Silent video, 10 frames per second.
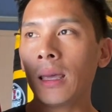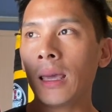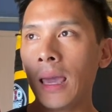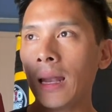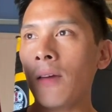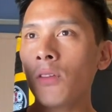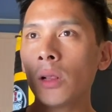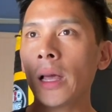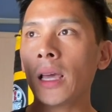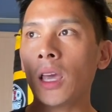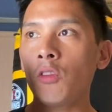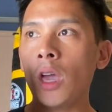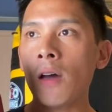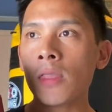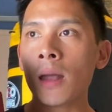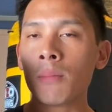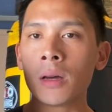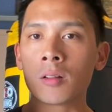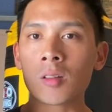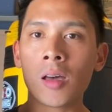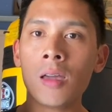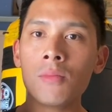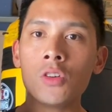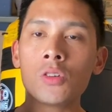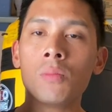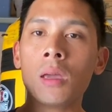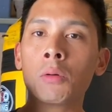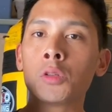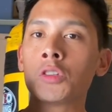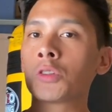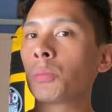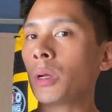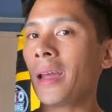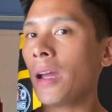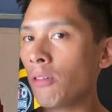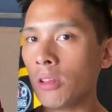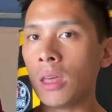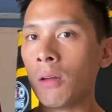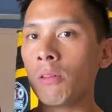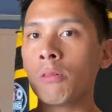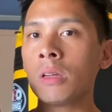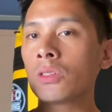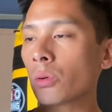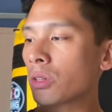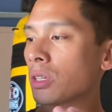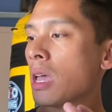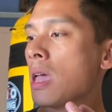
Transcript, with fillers: Again, I feel like if you have that amount of time, you should be able to just put every every resource